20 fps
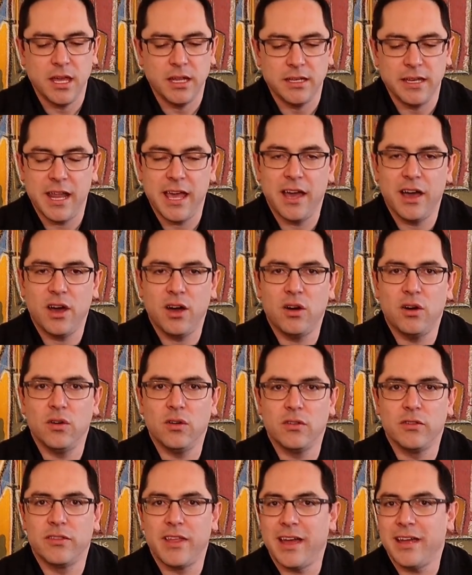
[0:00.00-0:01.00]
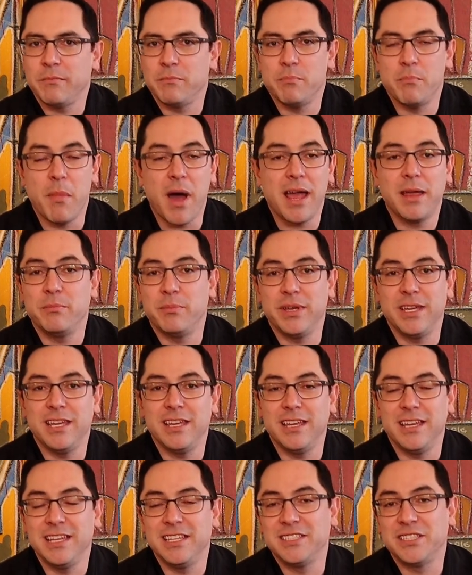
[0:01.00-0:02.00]
Now that might be
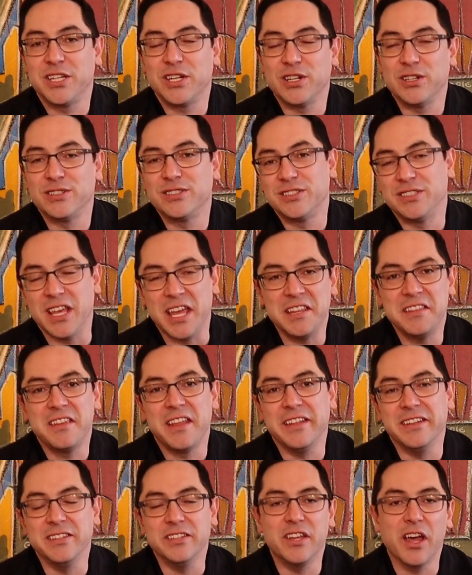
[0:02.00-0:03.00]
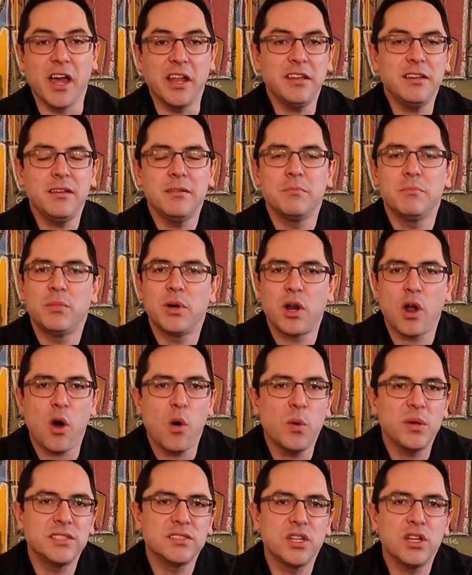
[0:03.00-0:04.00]
easier said than done, but
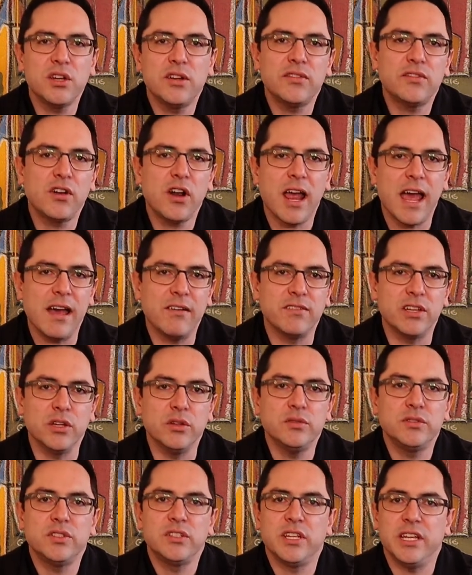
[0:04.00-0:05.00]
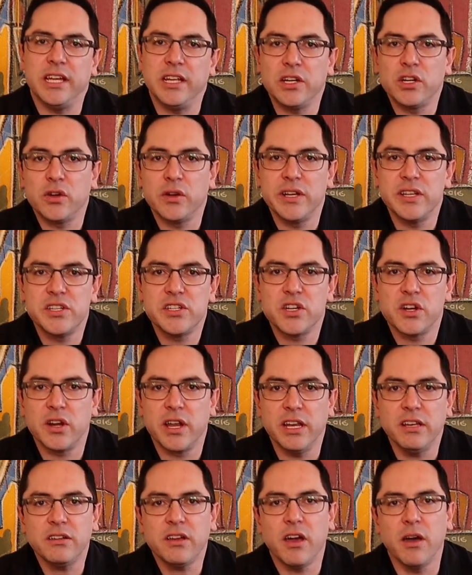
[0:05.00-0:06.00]
always look for avenues to increase your
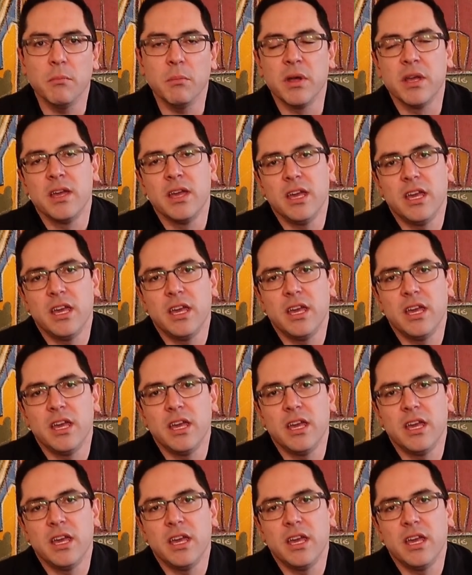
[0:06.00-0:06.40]
income.